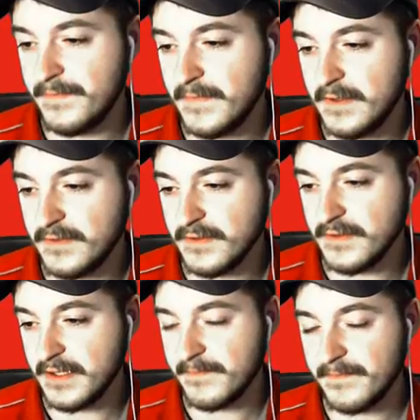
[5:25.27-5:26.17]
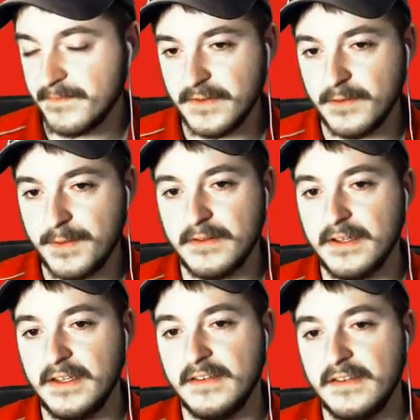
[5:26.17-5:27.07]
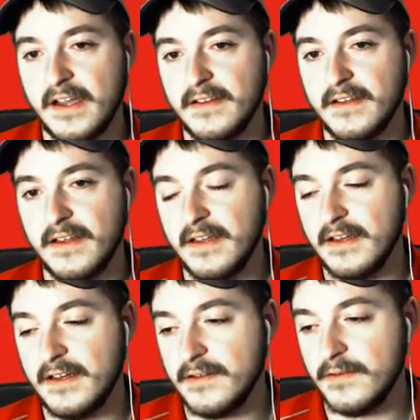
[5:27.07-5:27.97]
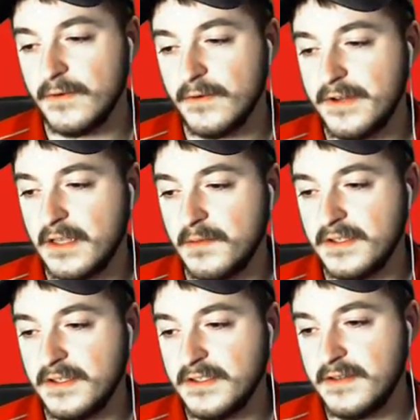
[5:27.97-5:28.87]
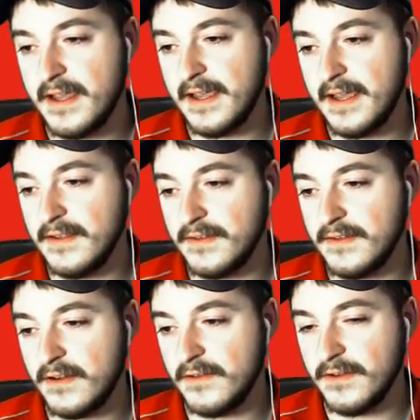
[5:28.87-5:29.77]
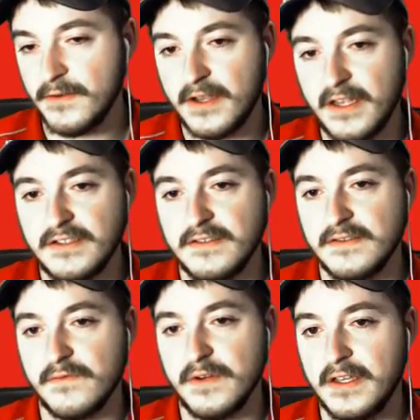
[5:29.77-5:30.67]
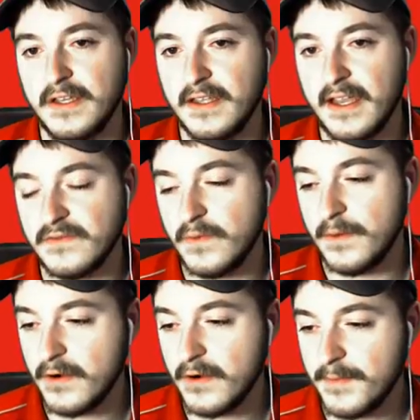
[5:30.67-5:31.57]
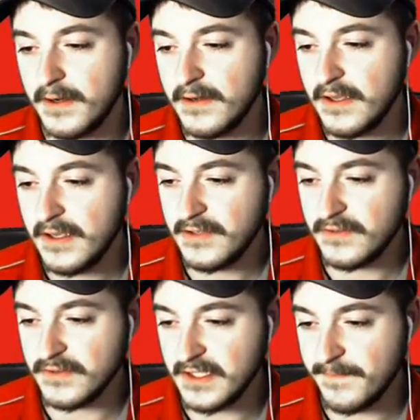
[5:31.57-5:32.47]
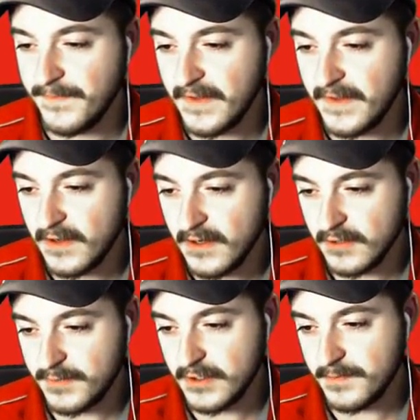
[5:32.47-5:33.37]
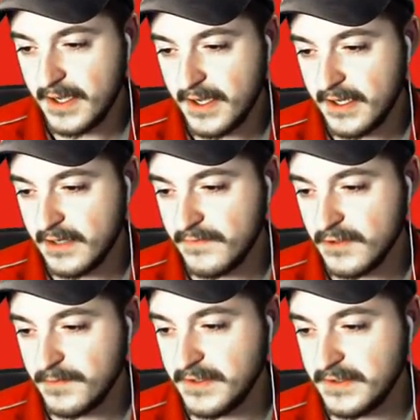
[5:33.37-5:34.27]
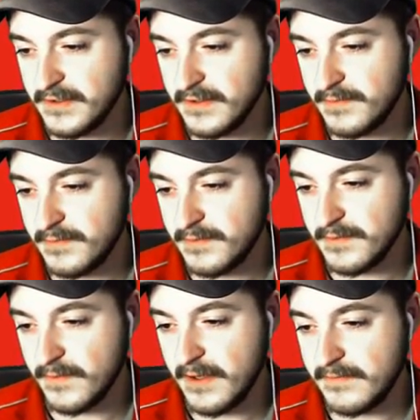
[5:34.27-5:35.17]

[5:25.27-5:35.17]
Interesting. So apparently he's got a Word document that has all the locations of where you can catch what Pokemon. Interesting. Herp derp, I have herpes. Derp derp, what?